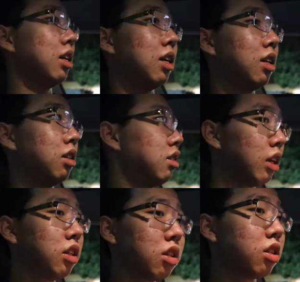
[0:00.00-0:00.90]
is
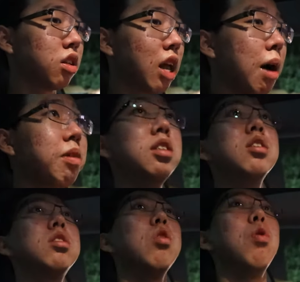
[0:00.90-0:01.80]
the tablet is
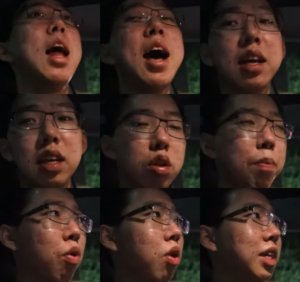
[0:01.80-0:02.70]
just so laggy to the
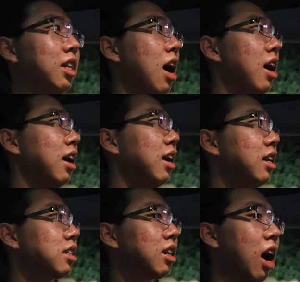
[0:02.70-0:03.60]
point that it
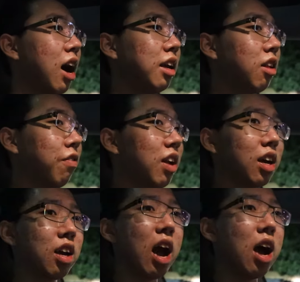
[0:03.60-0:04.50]
is kind of
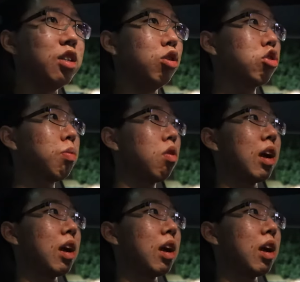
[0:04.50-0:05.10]
like unusable.